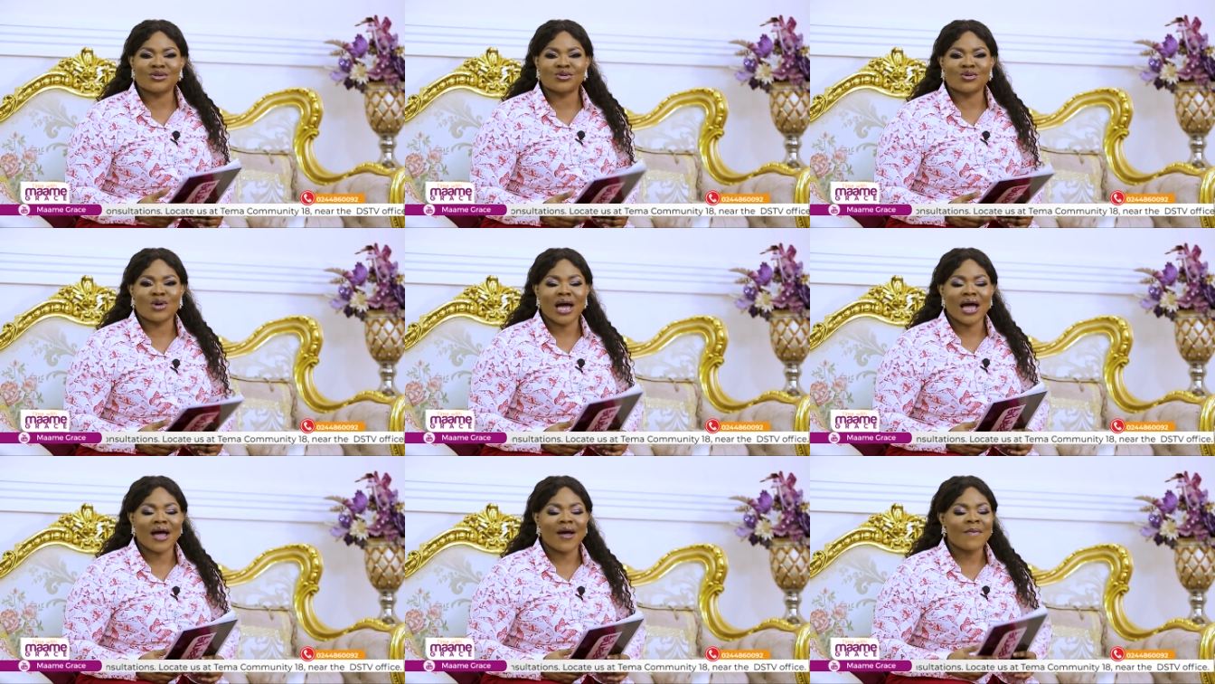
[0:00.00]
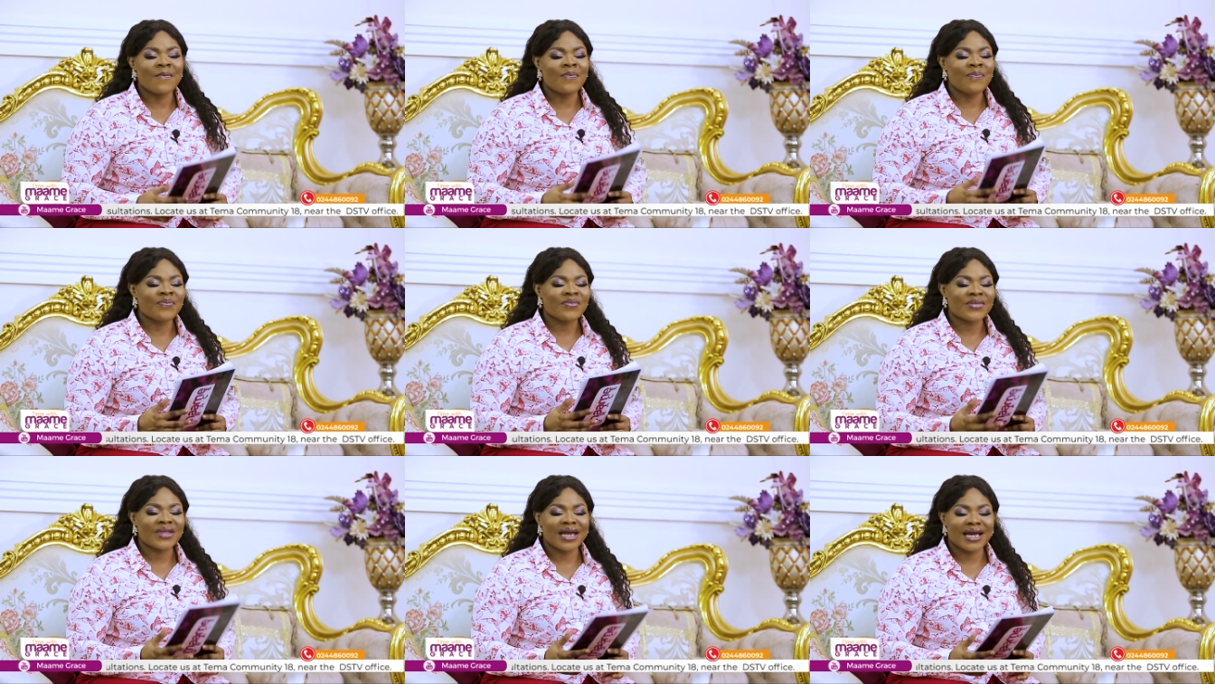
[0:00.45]
so a
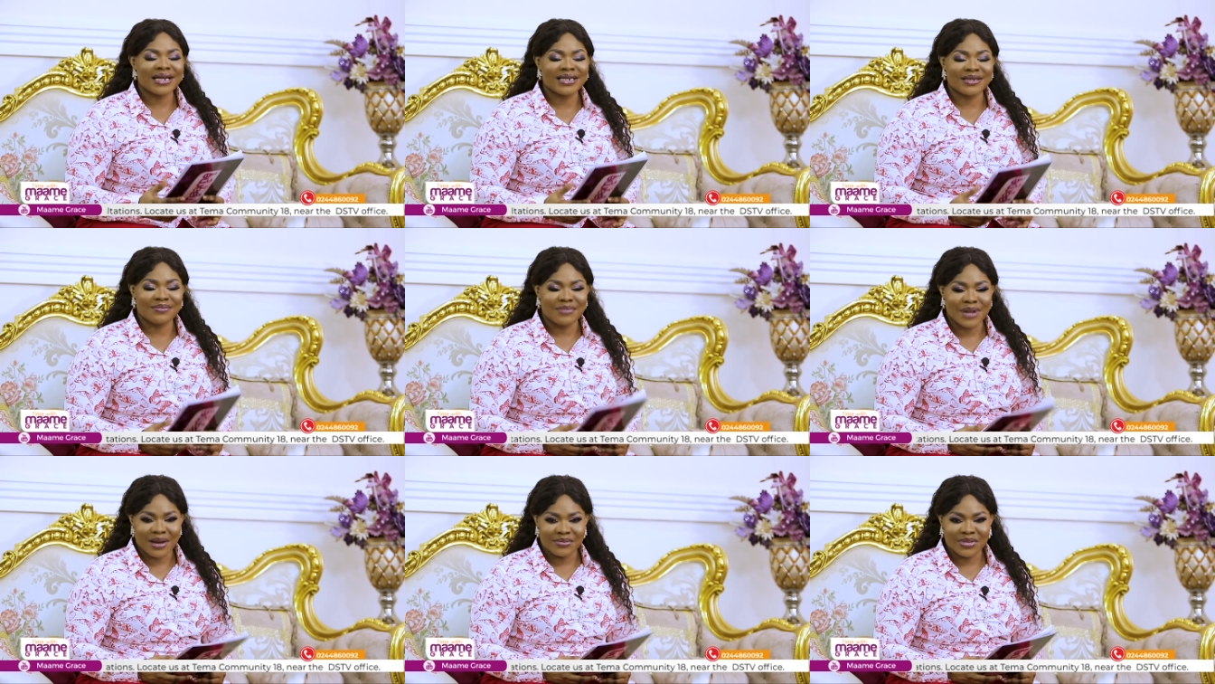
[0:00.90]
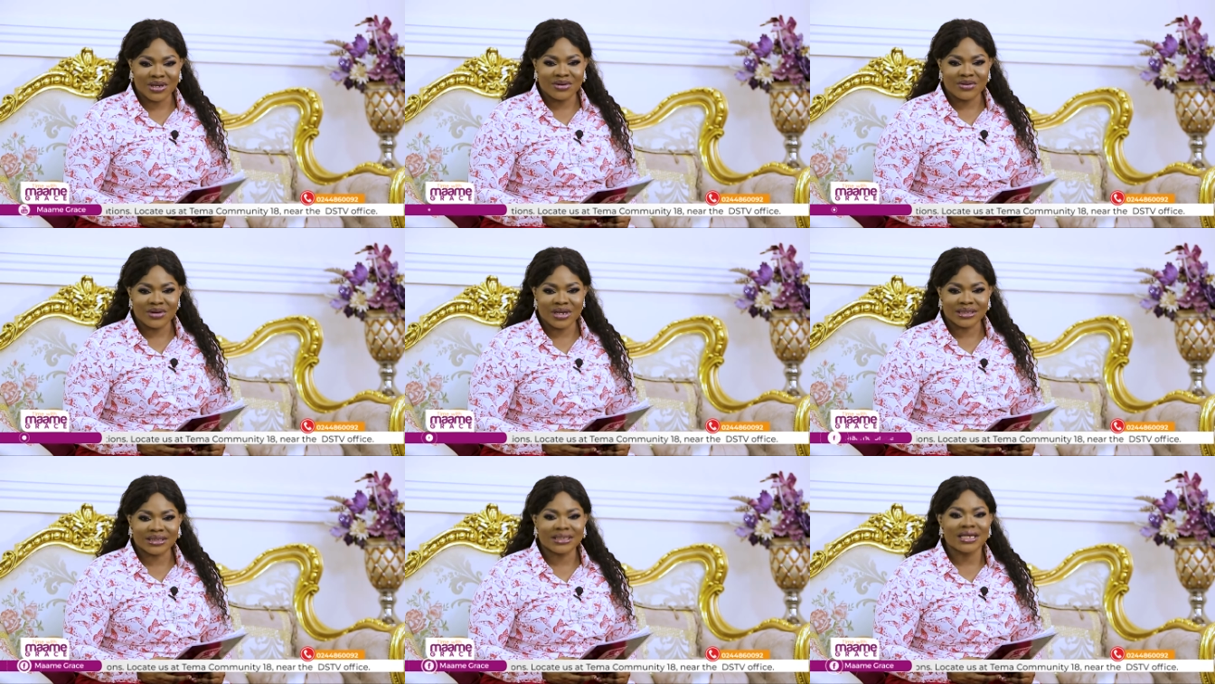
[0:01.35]
at the Maame
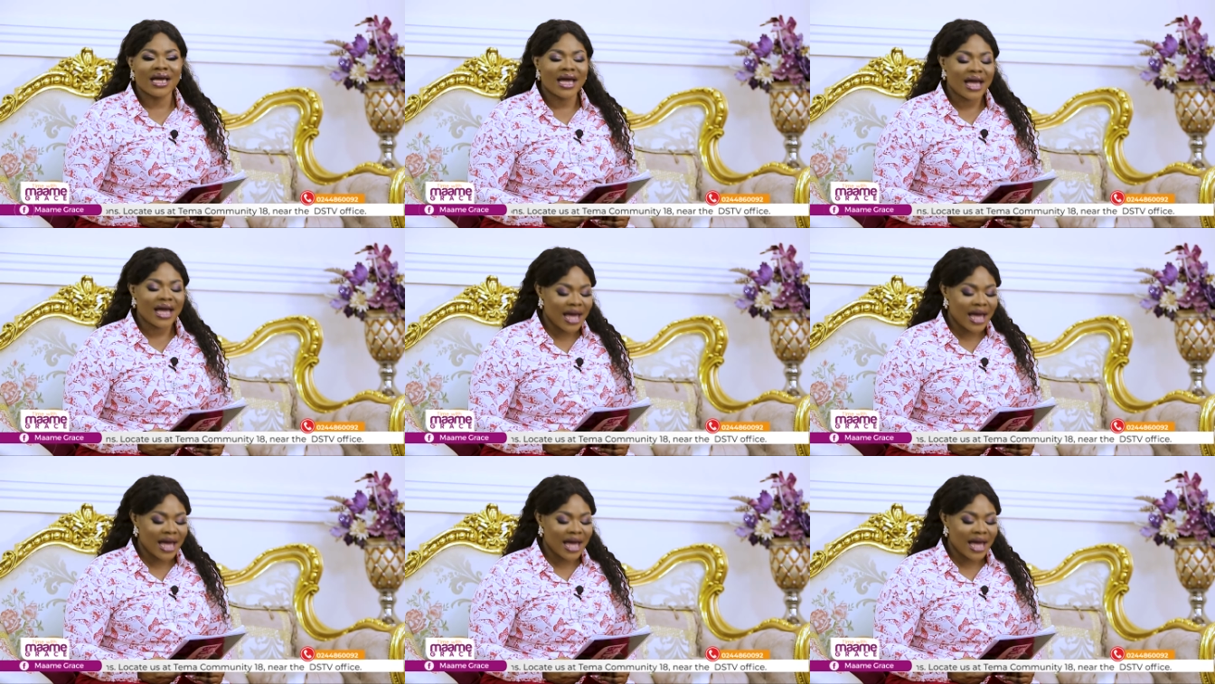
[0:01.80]
Grace.